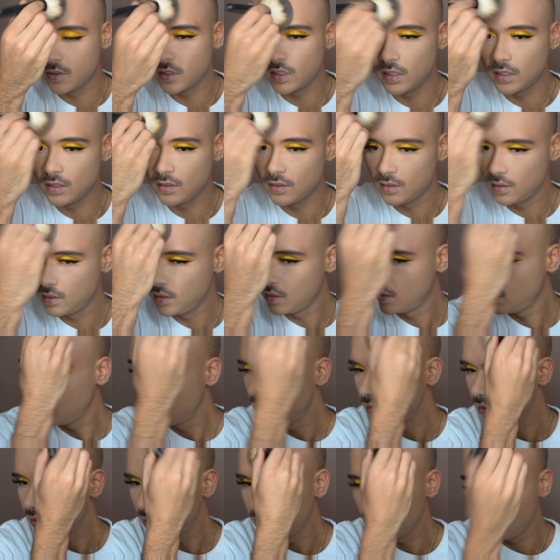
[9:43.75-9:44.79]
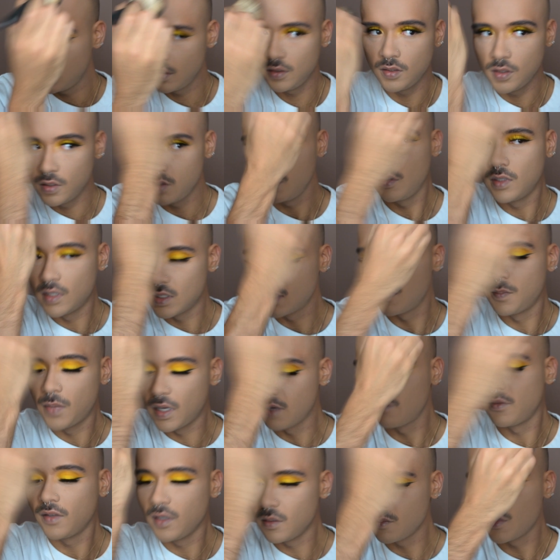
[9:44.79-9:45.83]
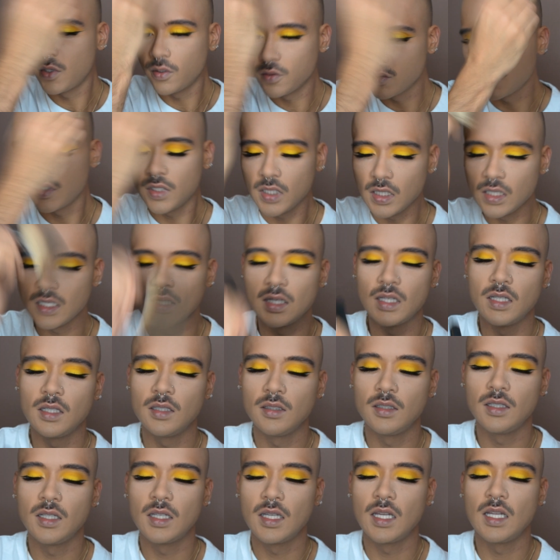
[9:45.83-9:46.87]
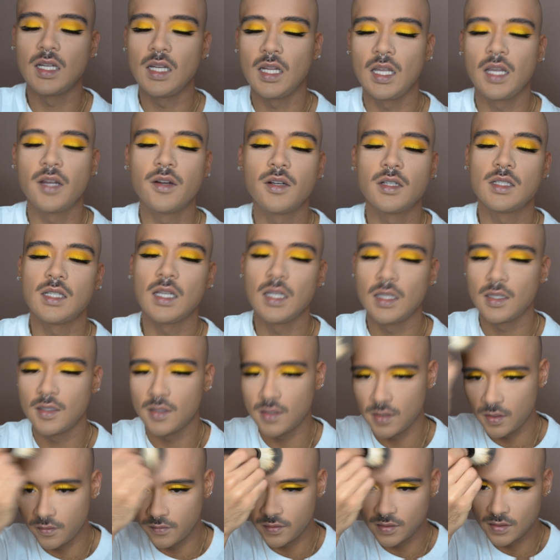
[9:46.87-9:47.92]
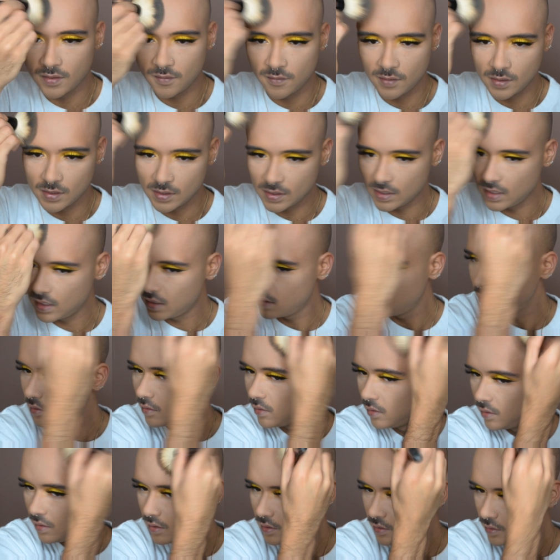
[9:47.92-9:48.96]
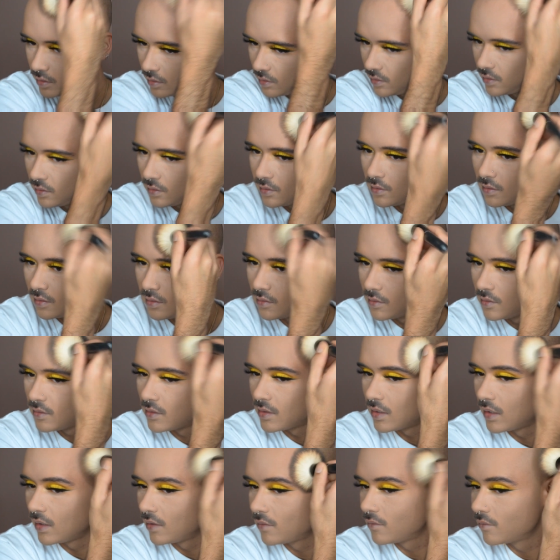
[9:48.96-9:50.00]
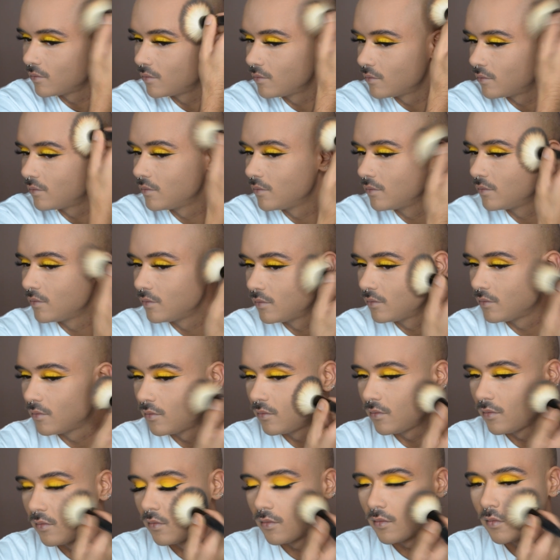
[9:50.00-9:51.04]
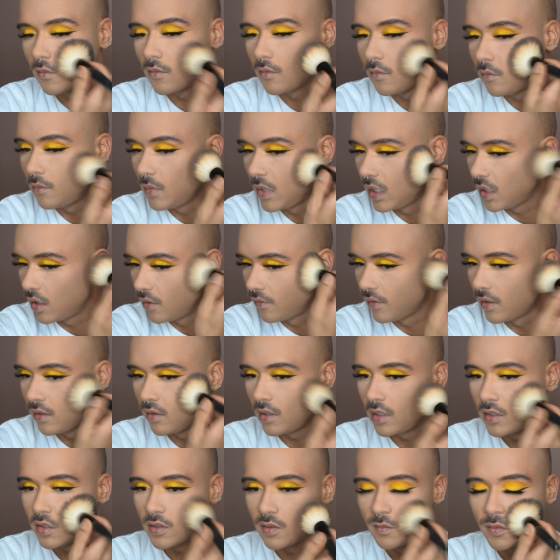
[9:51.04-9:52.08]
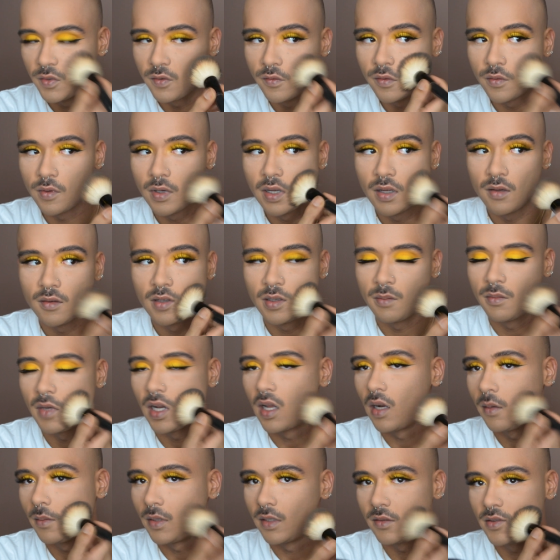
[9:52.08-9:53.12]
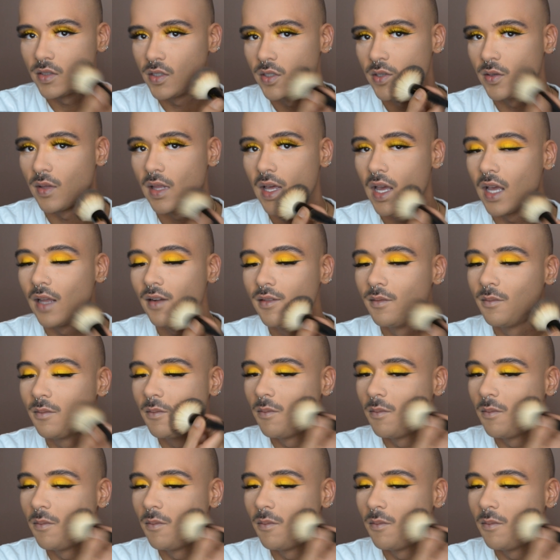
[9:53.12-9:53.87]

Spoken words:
can do this buffing motion and it can irritate the surface of the skin. And just like make your foundation move around. I'm not about to do that.